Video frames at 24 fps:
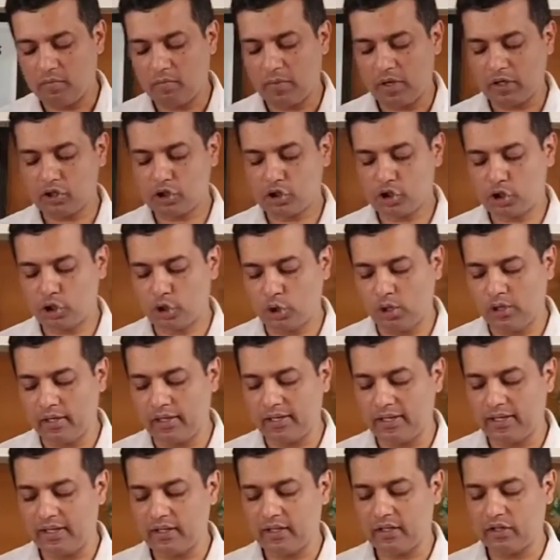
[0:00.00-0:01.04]
but
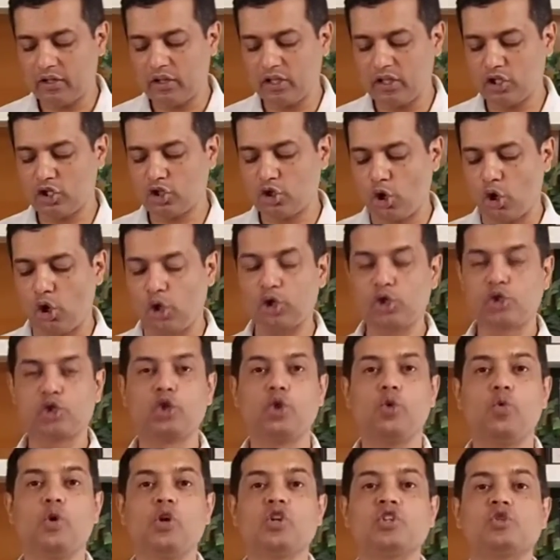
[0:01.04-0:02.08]
surely this
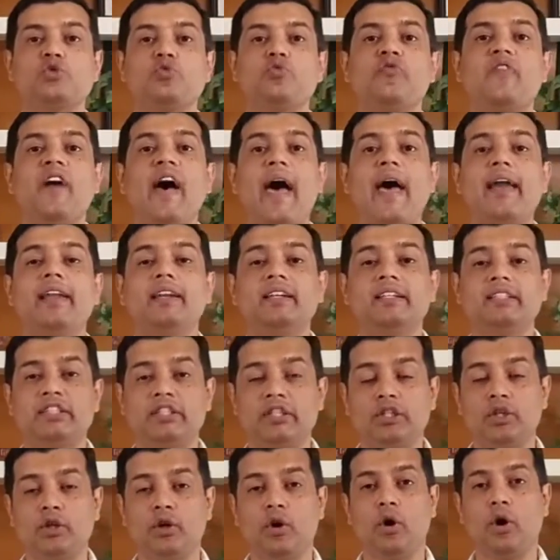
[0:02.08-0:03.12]
also was
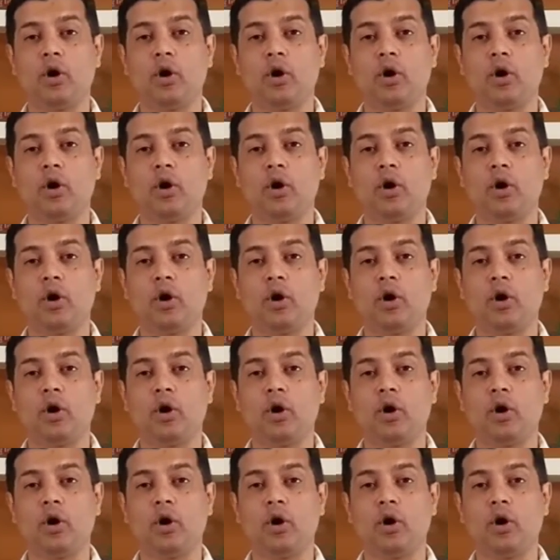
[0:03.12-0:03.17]
vanity,